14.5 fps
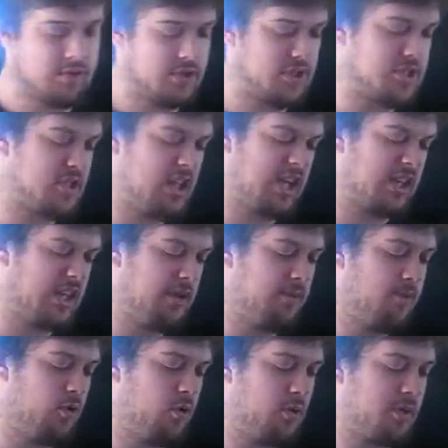that doesn't like the
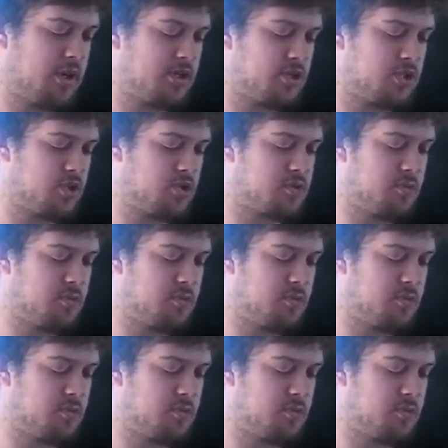M4 because it's too